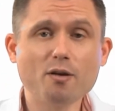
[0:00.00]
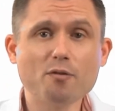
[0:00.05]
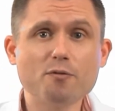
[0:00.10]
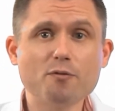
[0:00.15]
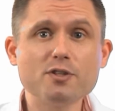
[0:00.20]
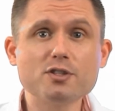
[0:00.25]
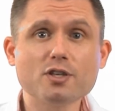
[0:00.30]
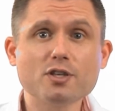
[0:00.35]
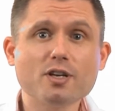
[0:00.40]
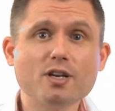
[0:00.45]

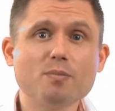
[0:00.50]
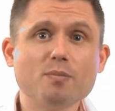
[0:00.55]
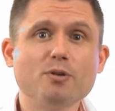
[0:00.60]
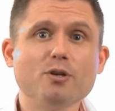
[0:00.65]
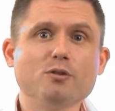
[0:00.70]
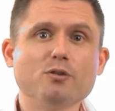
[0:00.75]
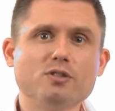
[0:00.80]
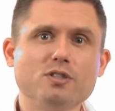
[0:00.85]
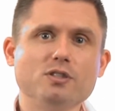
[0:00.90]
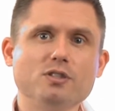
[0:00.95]
Physical
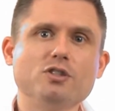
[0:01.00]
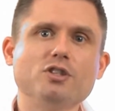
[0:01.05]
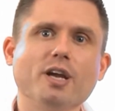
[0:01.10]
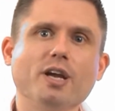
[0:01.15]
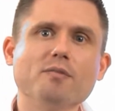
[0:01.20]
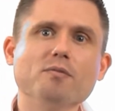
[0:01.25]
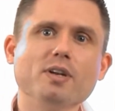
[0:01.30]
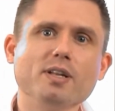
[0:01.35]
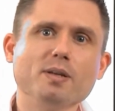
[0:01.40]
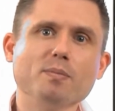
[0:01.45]
abuse is
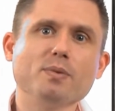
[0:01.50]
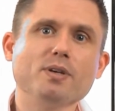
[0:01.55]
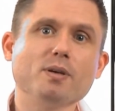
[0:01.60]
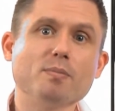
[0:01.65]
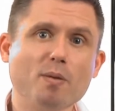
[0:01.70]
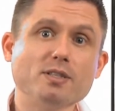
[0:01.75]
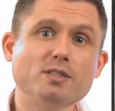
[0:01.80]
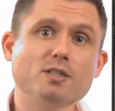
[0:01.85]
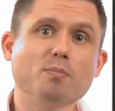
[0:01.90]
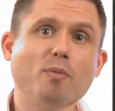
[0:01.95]
generally
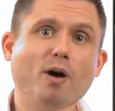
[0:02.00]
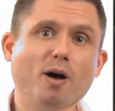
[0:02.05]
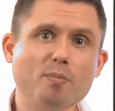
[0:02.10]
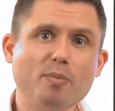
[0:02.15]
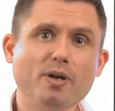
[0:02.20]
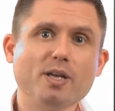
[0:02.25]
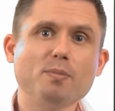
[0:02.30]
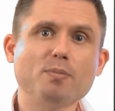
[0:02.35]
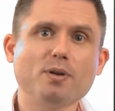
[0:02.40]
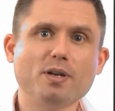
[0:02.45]
committed by
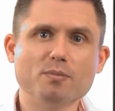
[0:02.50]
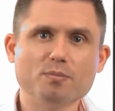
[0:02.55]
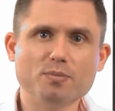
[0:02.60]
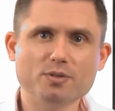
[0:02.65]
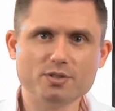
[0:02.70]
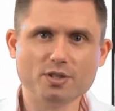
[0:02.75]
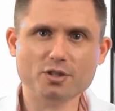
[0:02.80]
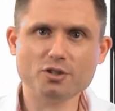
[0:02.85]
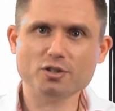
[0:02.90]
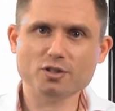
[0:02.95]
people in
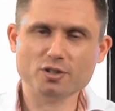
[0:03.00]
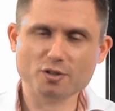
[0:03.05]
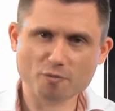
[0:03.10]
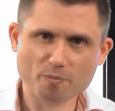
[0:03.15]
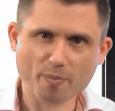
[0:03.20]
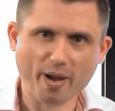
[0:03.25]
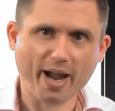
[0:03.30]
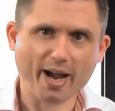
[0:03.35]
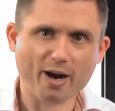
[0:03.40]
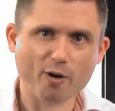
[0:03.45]
positions
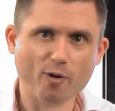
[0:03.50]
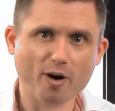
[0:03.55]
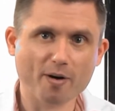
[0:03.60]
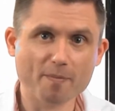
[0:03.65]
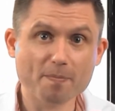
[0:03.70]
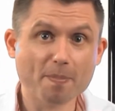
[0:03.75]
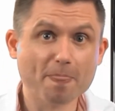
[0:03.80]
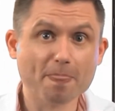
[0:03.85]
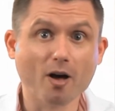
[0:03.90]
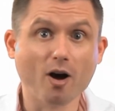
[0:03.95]
of power,
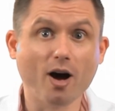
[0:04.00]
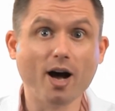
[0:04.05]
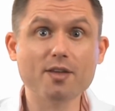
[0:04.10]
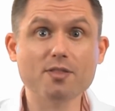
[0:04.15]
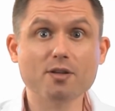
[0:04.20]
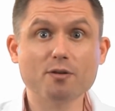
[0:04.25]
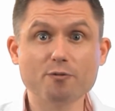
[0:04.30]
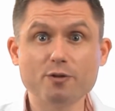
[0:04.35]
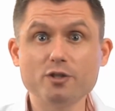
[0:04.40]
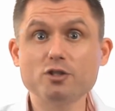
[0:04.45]

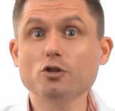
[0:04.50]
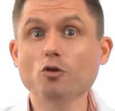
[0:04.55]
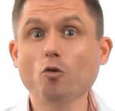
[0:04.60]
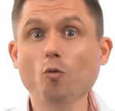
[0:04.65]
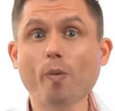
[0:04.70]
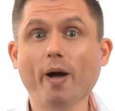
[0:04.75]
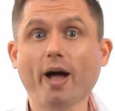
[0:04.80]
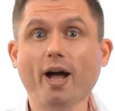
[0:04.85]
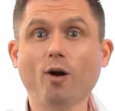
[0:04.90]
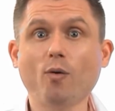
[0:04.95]
either physical
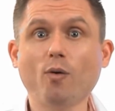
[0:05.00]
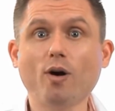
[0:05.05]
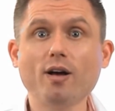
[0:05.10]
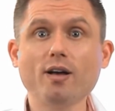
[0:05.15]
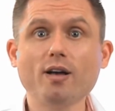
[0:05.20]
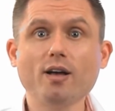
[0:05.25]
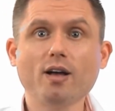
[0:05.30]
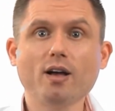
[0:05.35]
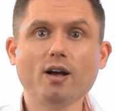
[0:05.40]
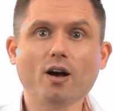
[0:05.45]
power,
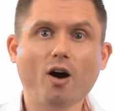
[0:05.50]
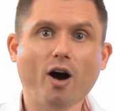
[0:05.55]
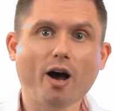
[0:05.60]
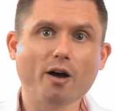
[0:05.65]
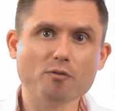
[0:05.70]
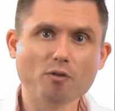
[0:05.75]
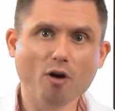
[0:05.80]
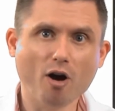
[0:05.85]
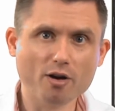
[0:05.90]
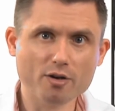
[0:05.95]

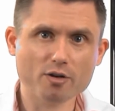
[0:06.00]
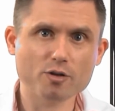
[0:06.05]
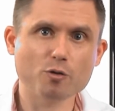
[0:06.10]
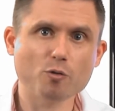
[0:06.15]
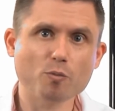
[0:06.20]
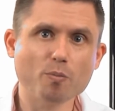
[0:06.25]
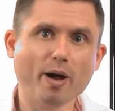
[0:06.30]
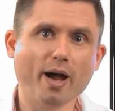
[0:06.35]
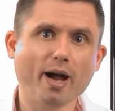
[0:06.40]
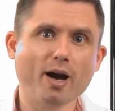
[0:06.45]

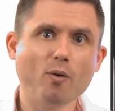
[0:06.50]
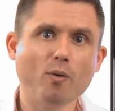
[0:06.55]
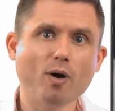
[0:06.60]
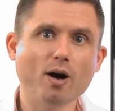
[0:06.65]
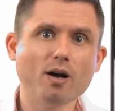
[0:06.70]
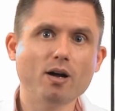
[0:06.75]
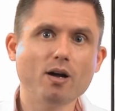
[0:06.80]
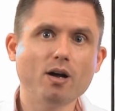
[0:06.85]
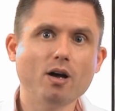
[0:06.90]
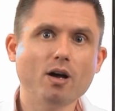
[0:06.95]
hierarchical
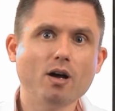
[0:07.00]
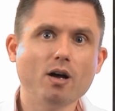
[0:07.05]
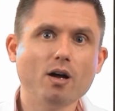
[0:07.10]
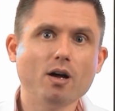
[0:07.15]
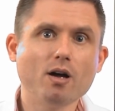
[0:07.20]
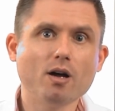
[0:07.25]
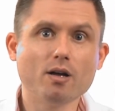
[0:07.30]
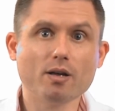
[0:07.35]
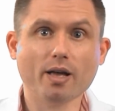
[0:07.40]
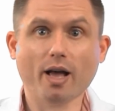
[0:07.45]
power,
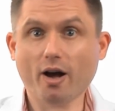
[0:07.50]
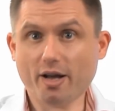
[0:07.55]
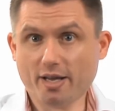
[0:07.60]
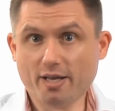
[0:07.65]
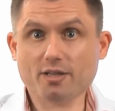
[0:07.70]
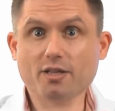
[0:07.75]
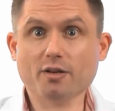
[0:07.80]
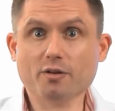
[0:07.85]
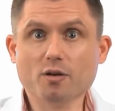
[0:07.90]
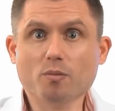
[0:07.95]

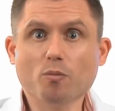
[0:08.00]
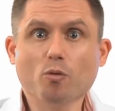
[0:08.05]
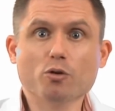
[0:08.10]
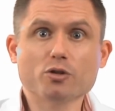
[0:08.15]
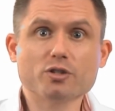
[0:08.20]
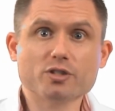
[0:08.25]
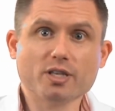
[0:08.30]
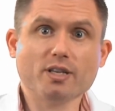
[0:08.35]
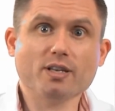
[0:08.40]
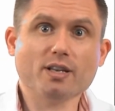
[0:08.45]
i.e. they're in a more
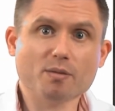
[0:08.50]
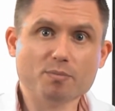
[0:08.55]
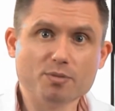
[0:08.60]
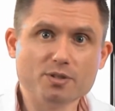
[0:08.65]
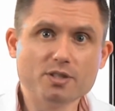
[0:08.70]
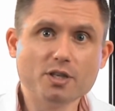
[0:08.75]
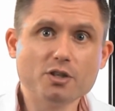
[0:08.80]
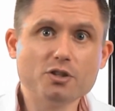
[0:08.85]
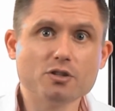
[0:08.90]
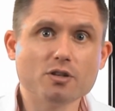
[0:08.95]
senior
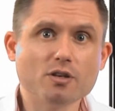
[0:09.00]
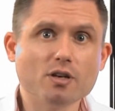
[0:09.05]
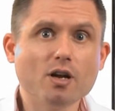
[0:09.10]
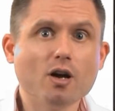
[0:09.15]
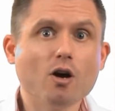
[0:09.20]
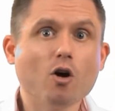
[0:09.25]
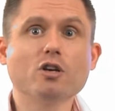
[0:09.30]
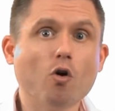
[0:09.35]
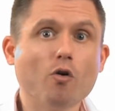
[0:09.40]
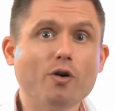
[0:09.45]

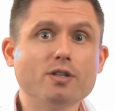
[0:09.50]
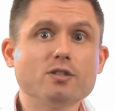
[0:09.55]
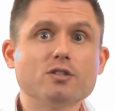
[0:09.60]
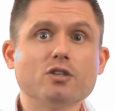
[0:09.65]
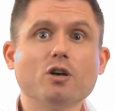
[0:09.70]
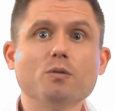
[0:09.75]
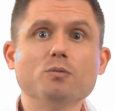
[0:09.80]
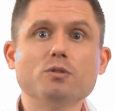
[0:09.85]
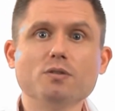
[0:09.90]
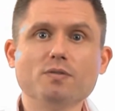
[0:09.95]
position, or in
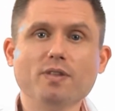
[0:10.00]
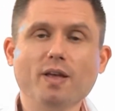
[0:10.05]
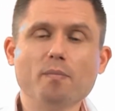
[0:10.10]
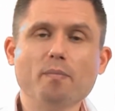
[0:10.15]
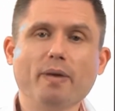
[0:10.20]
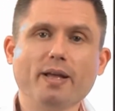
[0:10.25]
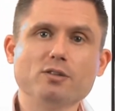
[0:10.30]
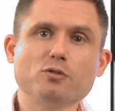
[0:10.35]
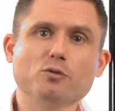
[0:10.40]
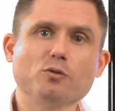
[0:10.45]
terms of their
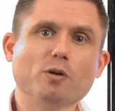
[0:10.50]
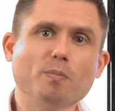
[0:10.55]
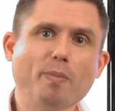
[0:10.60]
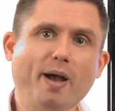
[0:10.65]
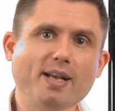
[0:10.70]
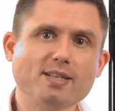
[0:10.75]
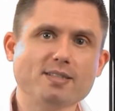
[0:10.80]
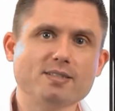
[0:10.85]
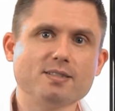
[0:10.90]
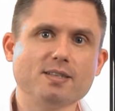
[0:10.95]
mental
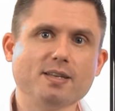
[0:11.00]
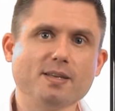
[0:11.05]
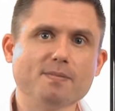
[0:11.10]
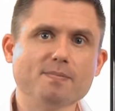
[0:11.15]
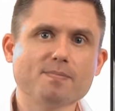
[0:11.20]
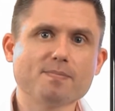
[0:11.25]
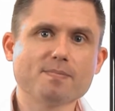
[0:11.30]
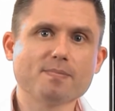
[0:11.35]
capacity.